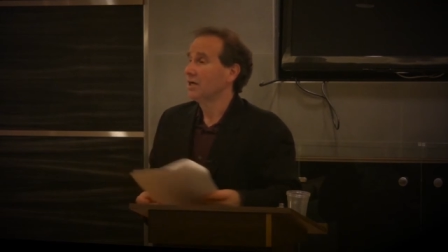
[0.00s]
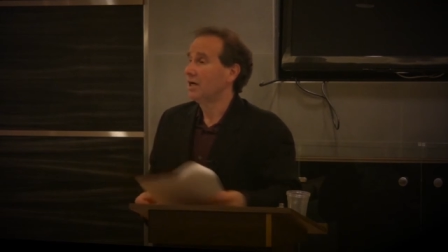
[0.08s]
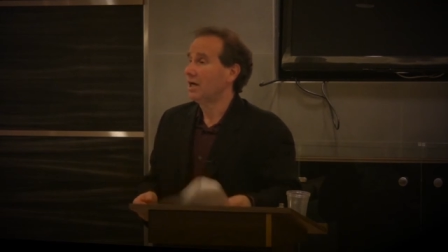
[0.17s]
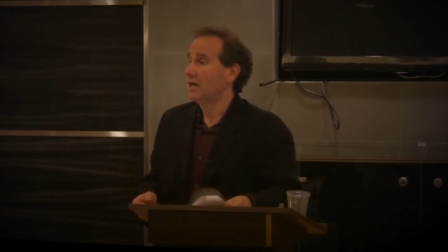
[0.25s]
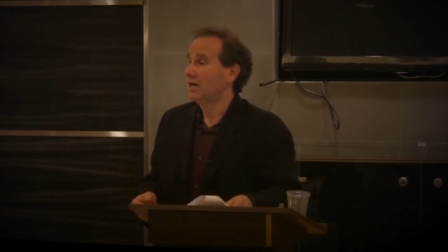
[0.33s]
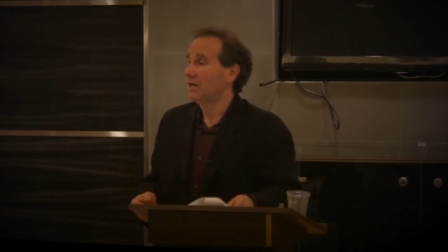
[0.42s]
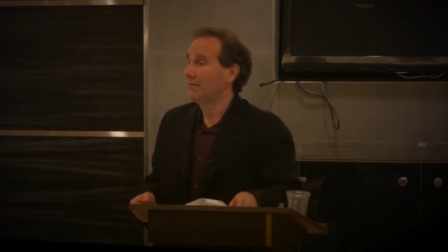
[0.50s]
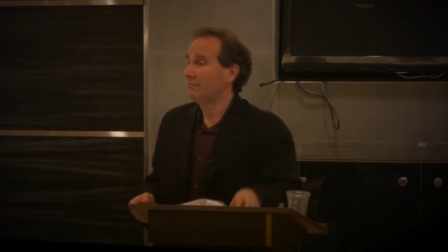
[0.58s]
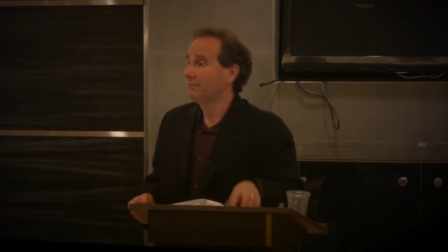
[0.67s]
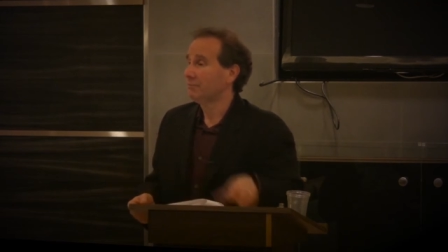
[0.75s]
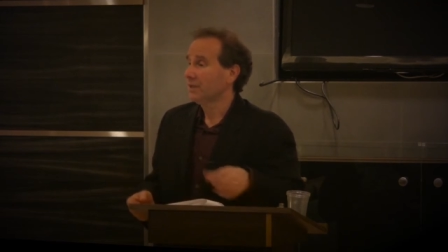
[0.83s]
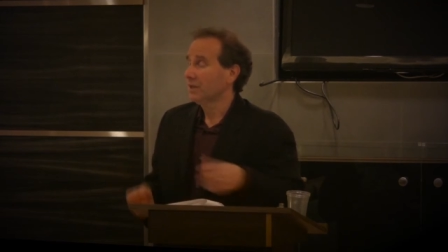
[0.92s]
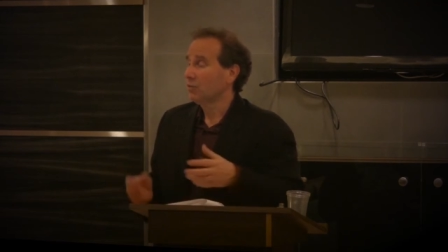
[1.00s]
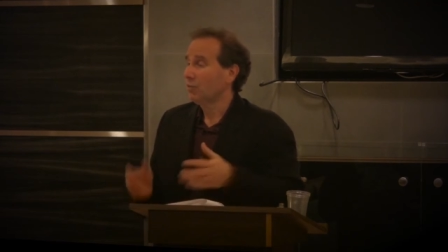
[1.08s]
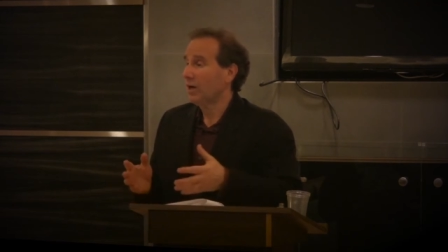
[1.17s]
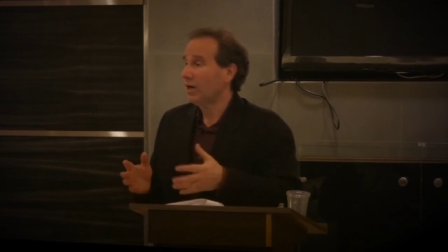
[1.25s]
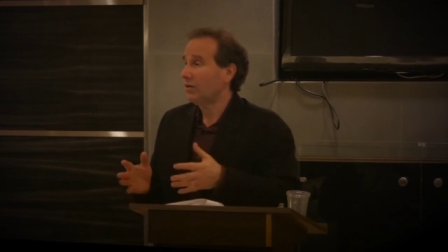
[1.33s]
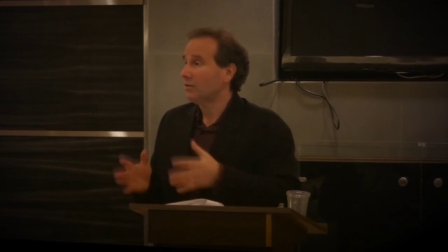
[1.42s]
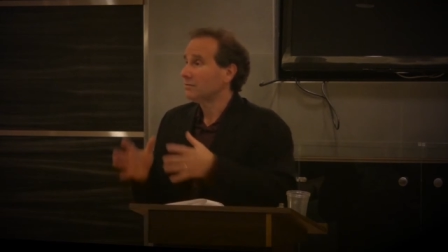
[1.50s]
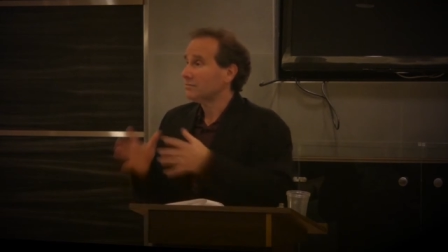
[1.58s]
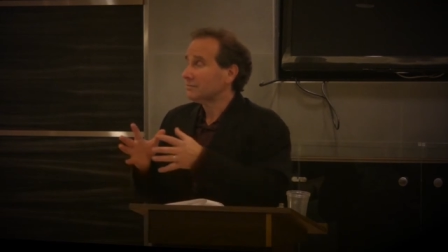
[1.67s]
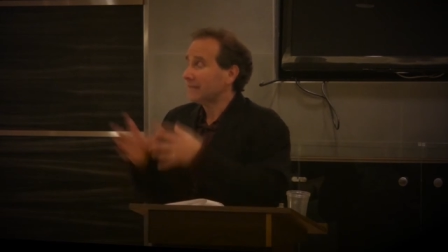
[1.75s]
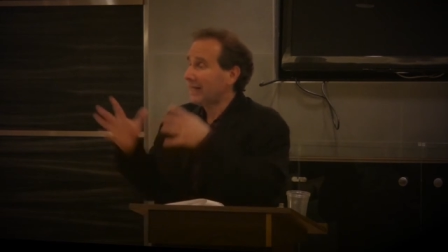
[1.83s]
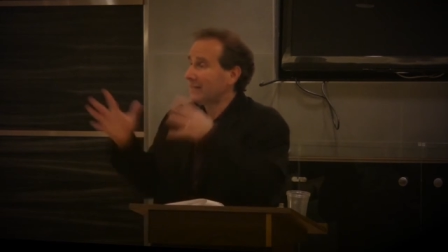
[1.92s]
um, well,
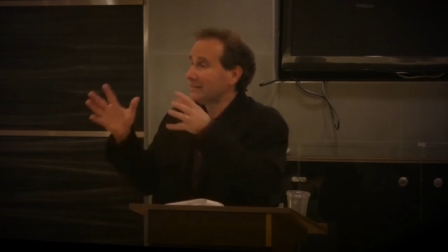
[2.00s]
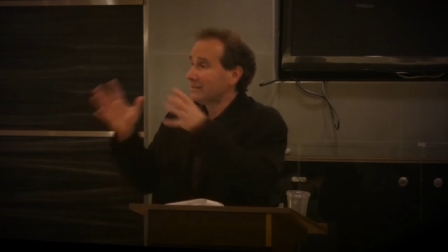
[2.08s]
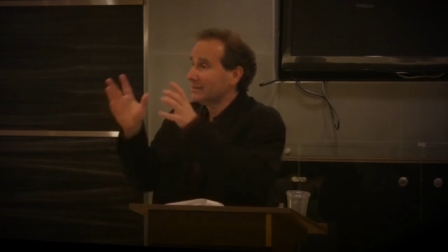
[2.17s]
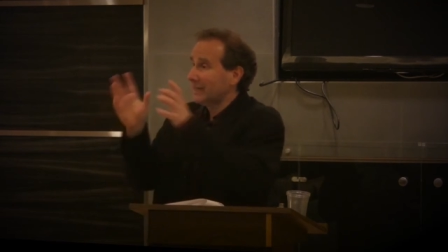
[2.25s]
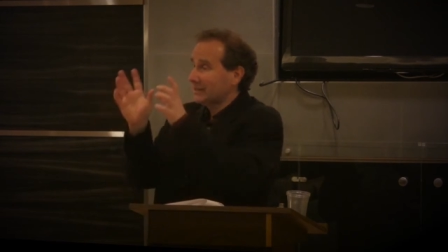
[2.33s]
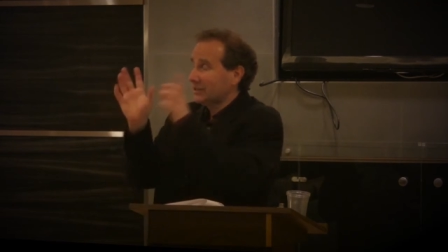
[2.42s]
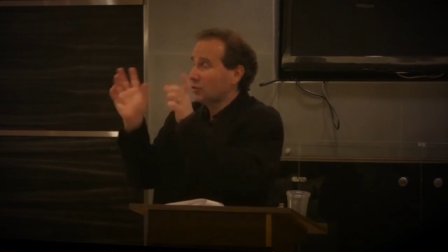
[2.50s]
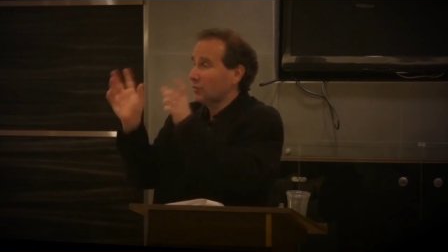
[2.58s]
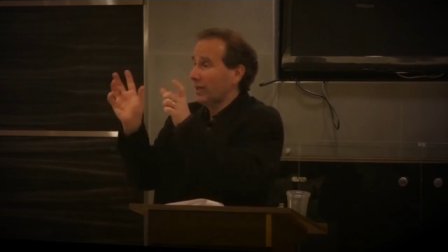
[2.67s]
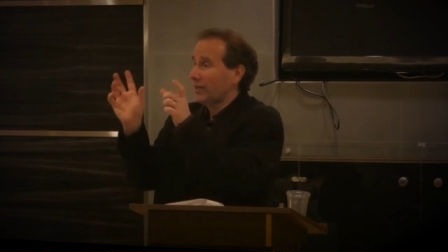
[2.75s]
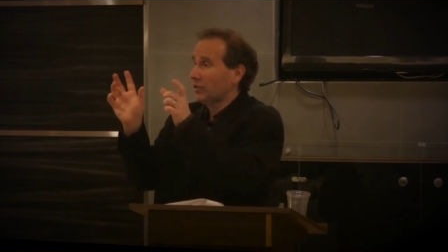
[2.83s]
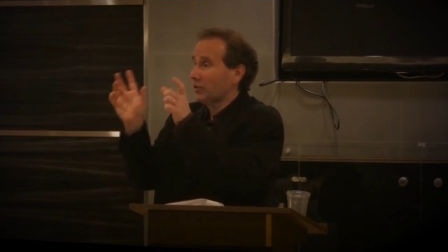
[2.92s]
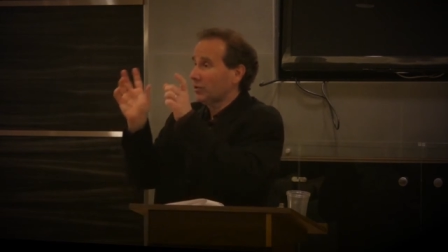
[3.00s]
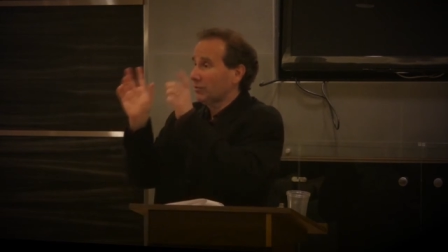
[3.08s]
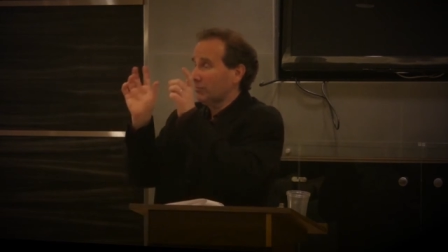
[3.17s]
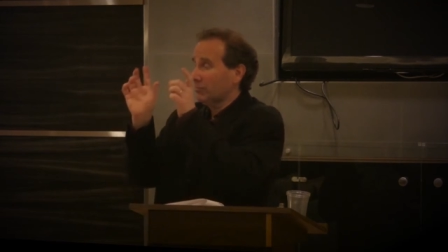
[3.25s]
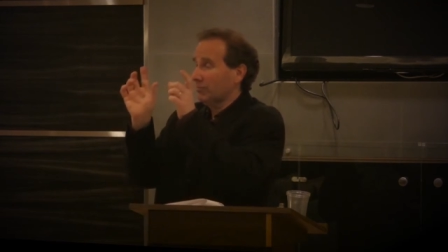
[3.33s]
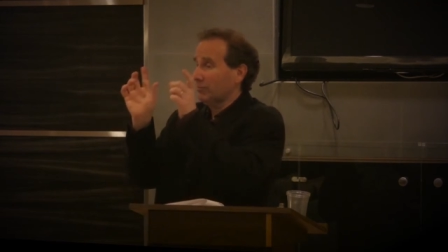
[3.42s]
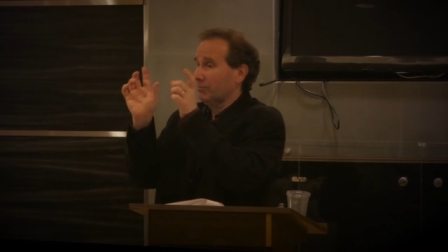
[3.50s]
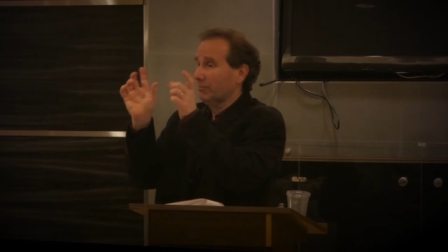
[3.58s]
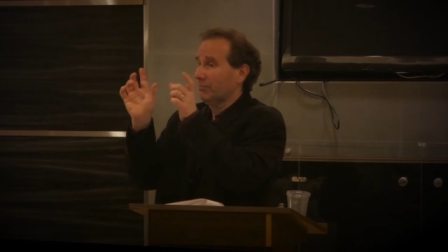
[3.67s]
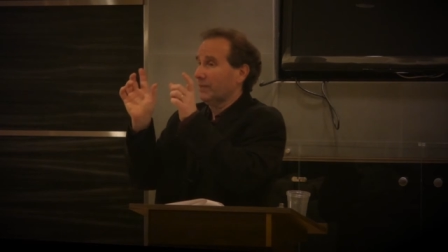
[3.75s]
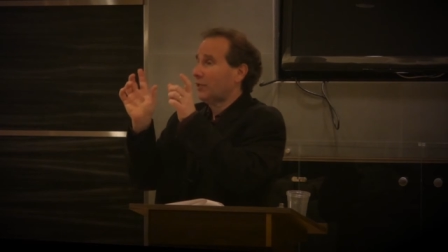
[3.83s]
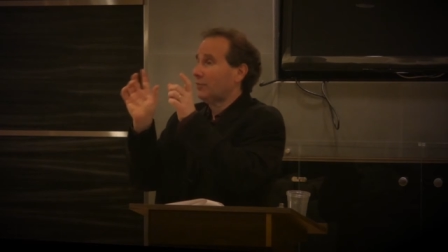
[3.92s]
that that's a greater,
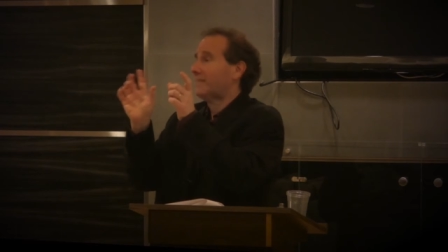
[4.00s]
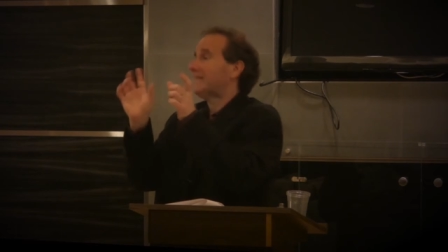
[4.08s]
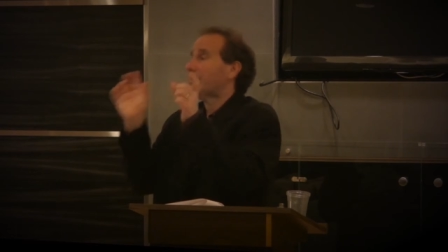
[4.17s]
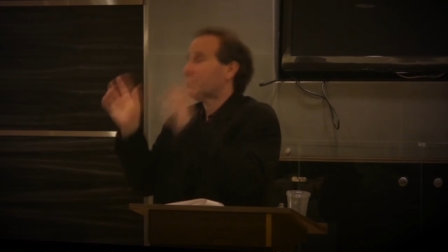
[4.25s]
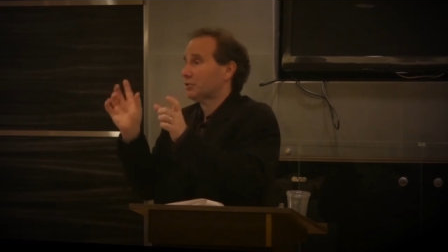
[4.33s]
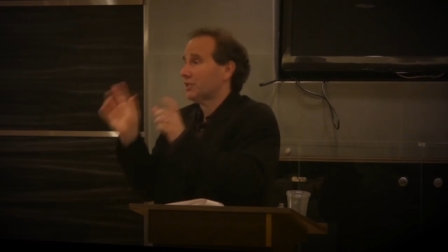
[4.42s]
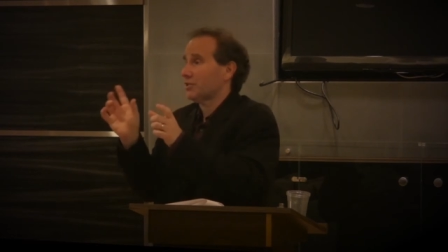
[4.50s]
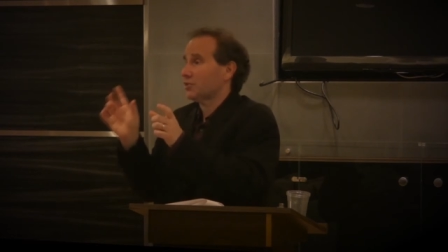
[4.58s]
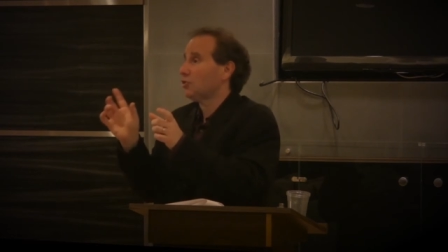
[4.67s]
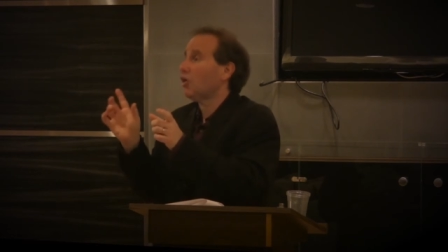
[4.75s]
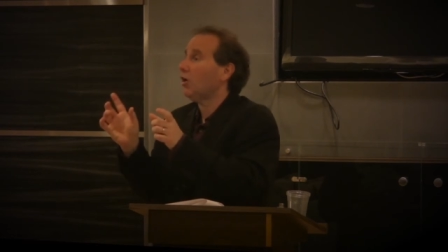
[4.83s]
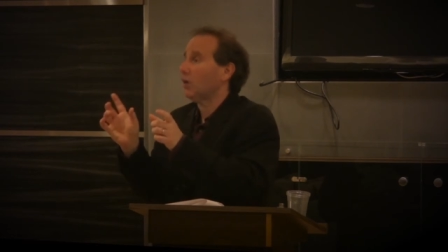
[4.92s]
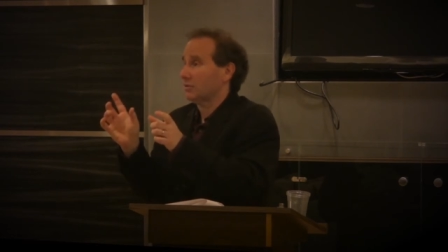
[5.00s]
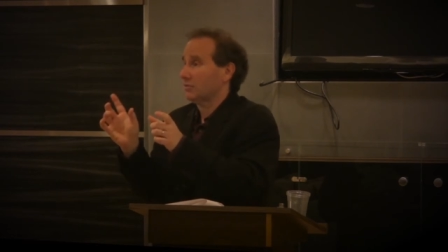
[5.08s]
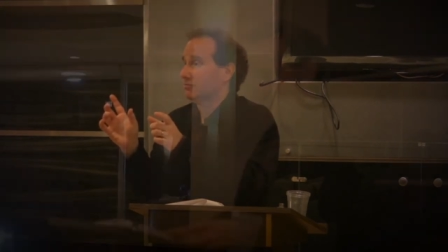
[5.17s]
that could be ten percent of the song,